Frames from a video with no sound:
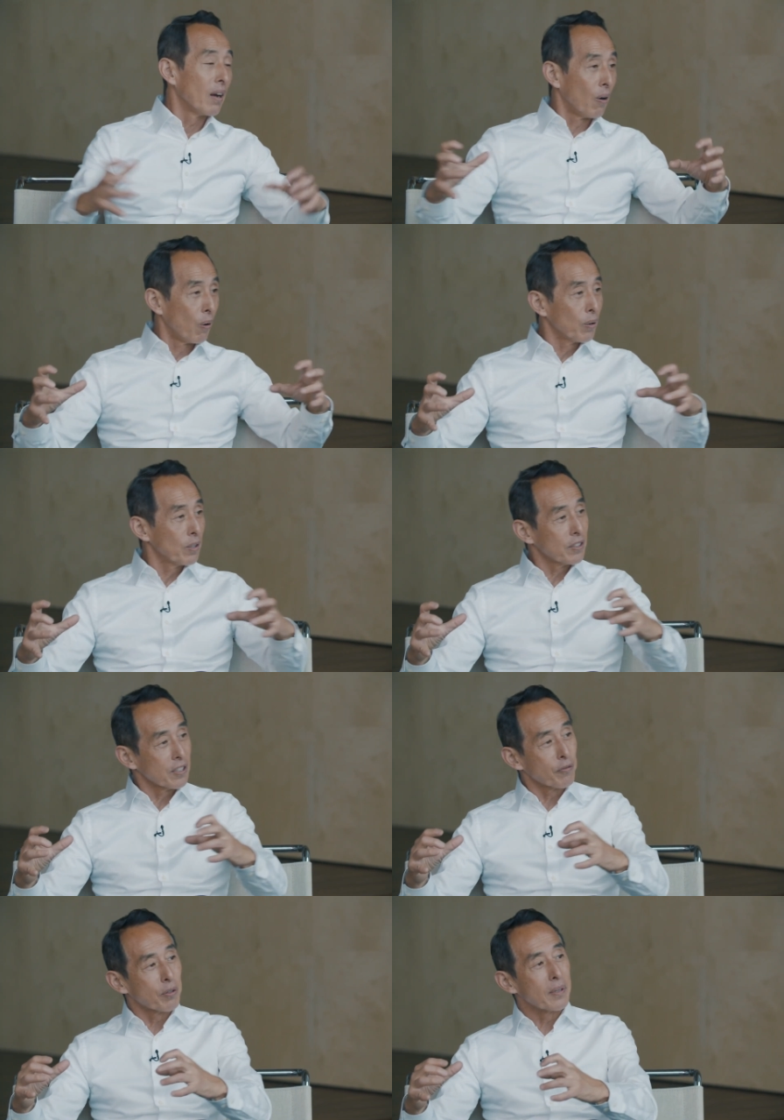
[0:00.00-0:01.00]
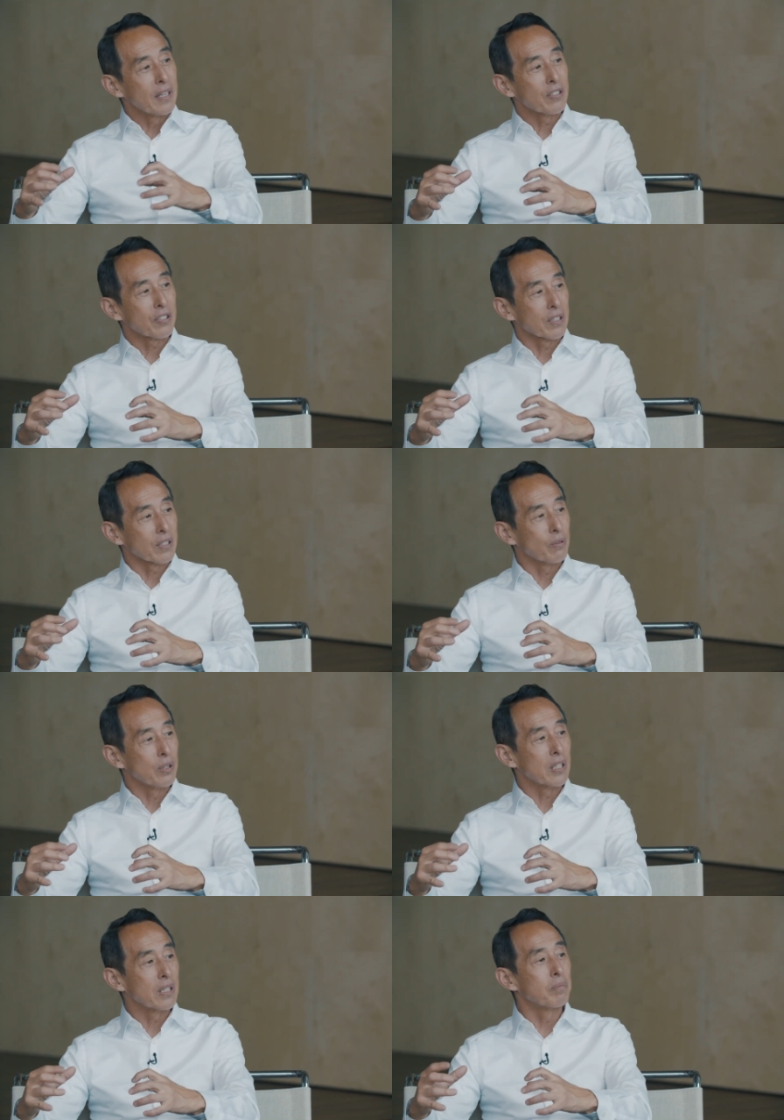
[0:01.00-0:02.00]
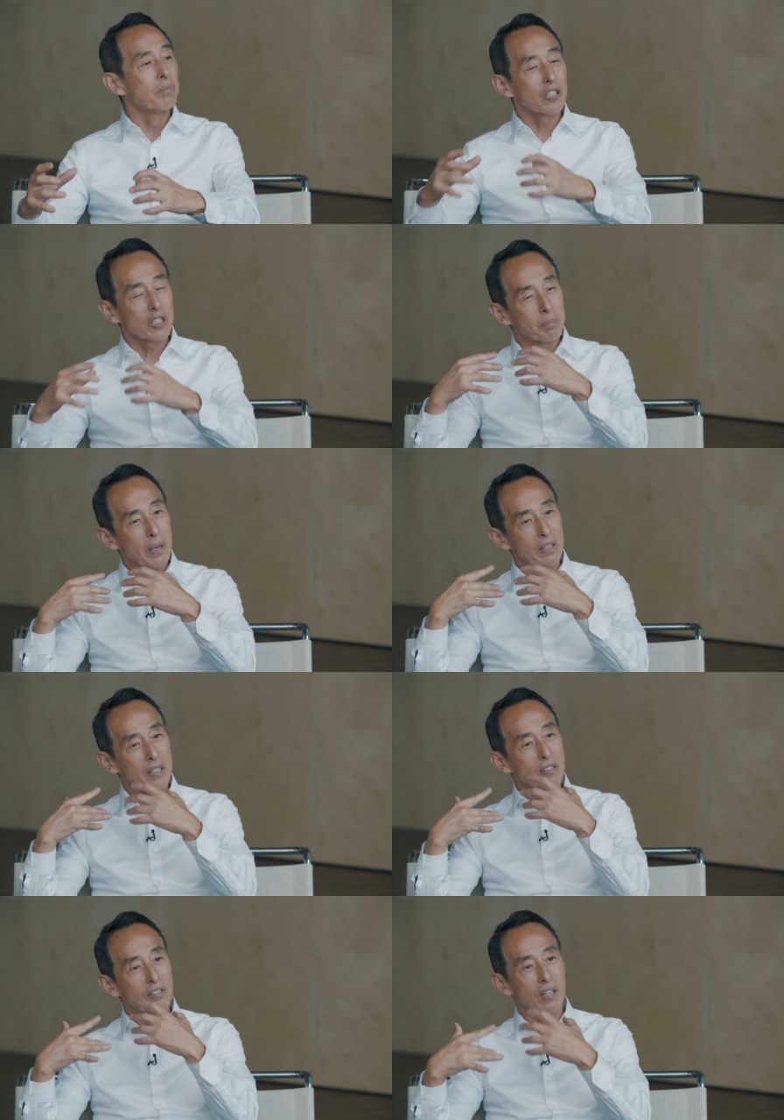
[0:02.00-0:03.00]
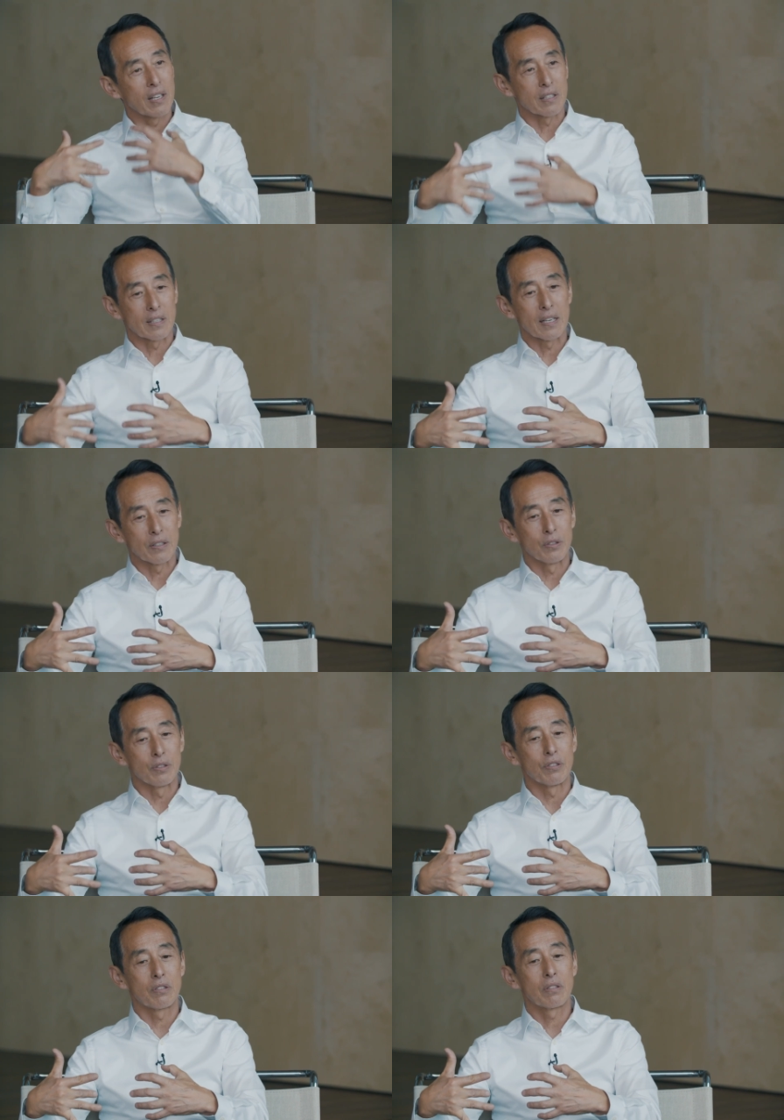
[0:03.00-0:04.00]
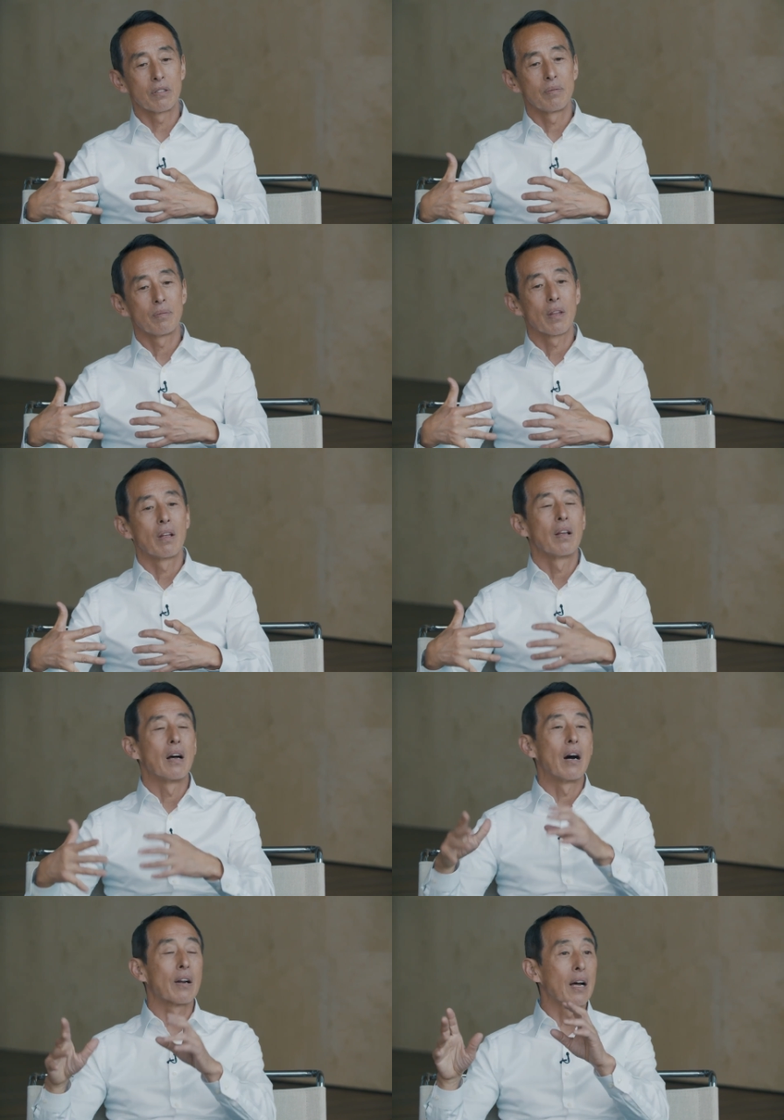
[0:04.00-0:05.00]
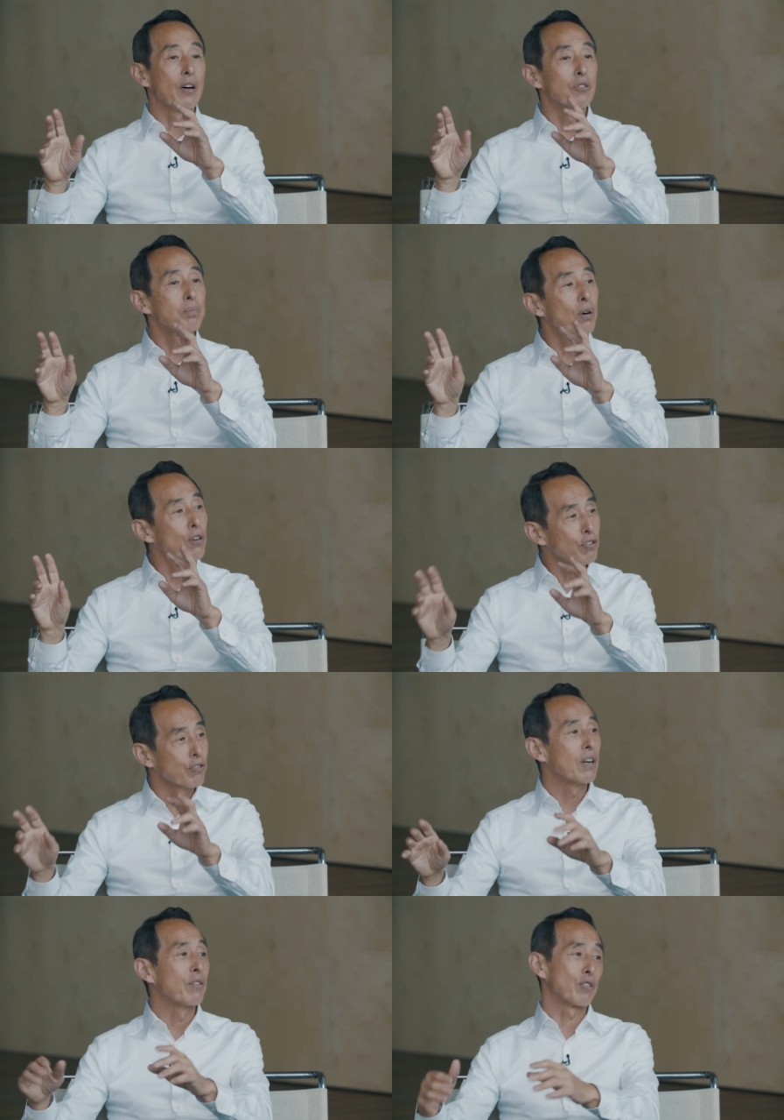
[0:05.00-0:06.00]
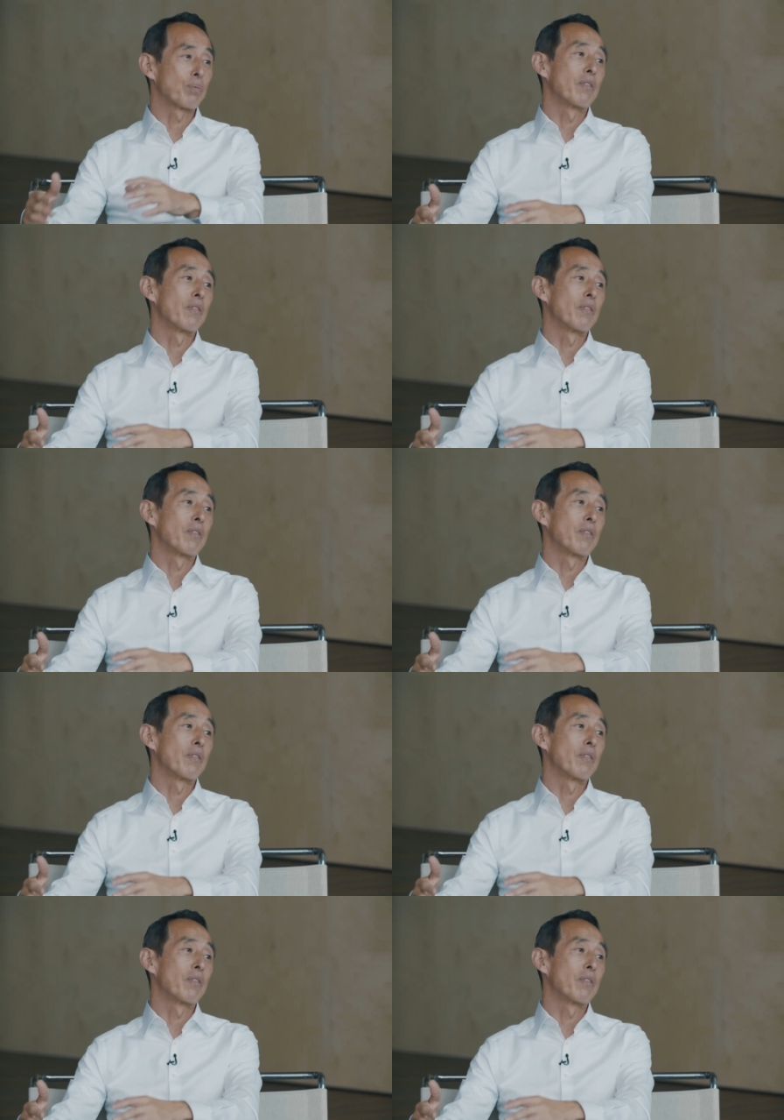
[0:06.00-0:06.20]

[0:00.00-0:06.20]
all those information will give much better insight around, around personal risk